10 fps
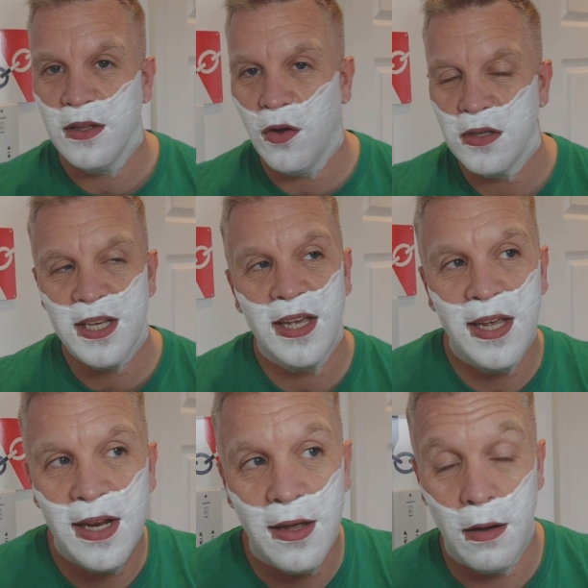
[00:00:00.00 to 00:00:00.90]
like
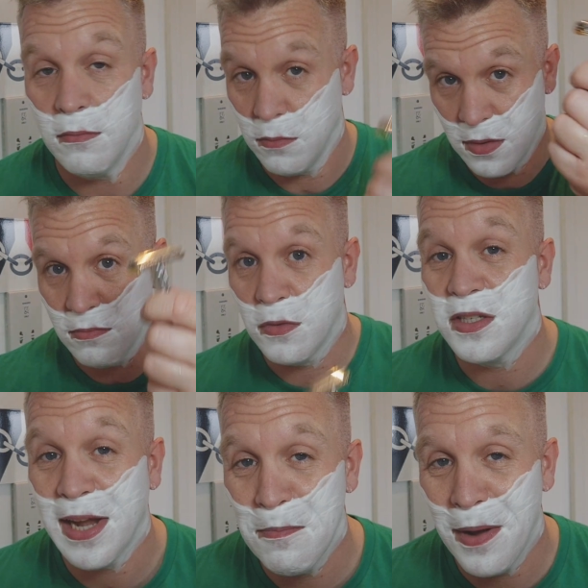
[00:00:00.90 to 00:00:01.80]
taking a
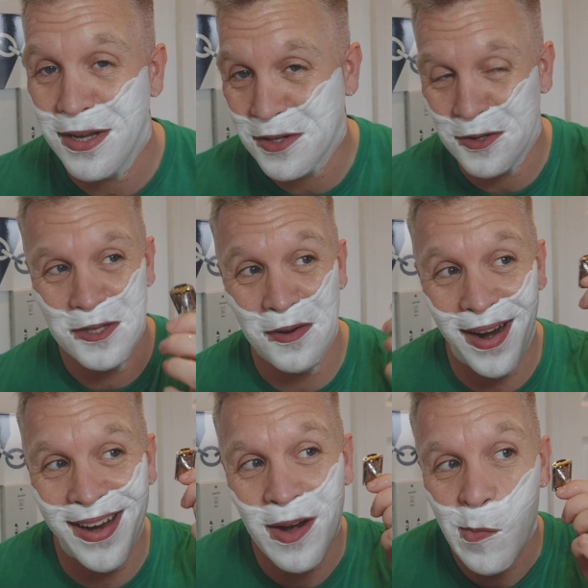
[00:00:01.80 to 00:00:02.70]
second pass across the
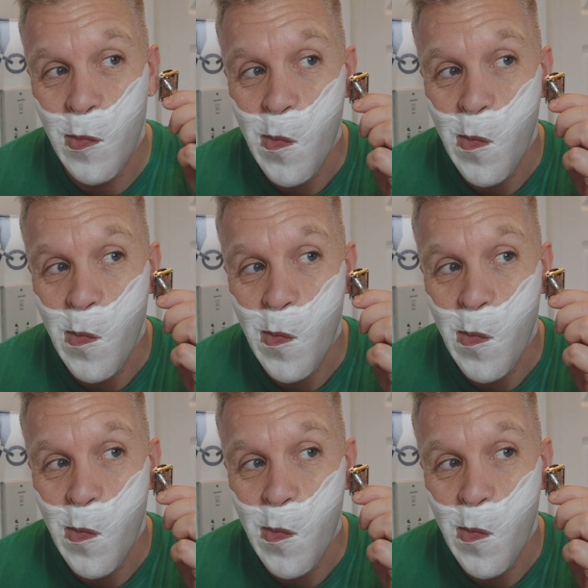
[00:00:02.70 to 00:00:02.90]
grain.